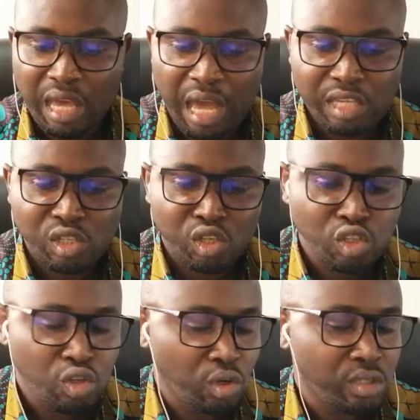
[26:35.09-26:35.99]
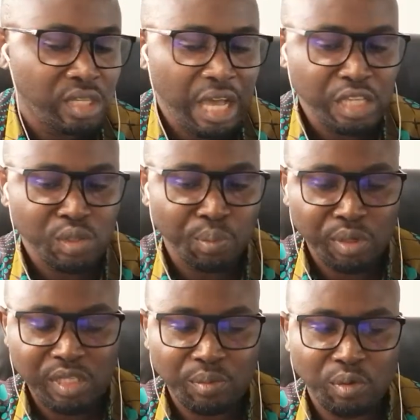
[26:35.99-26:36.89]
as short as
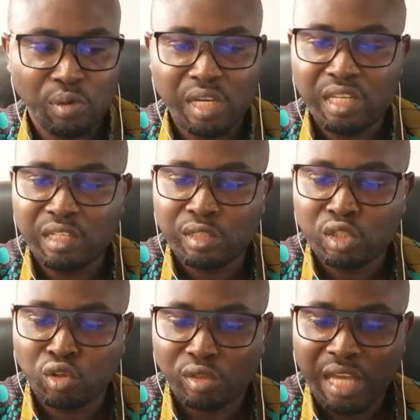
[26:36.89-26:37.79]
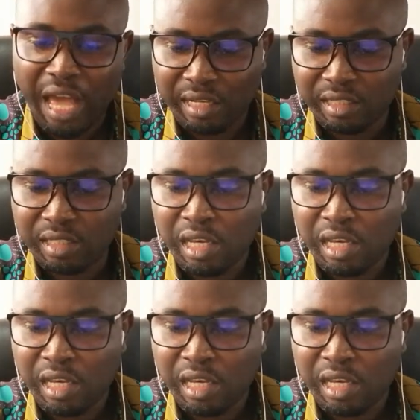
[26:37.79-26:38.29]
possible in shorthand,